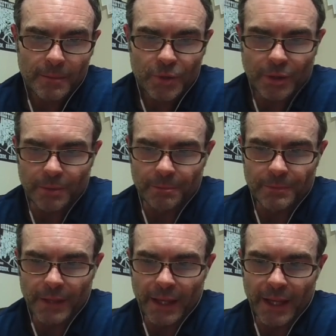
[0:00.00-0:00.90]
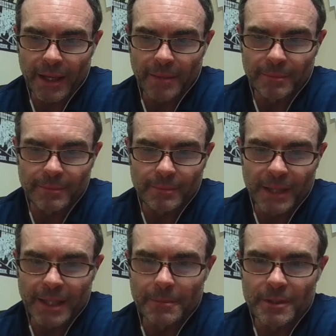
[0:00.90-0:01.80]
Sure. My
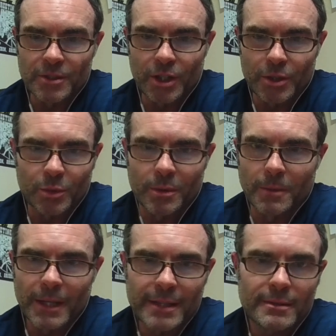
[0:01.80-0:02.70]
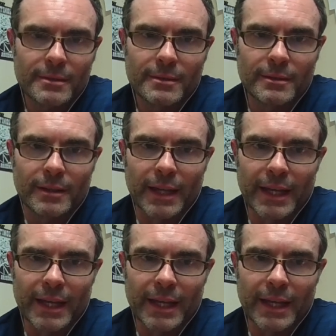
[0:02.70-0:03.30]
name is Joshua Watts.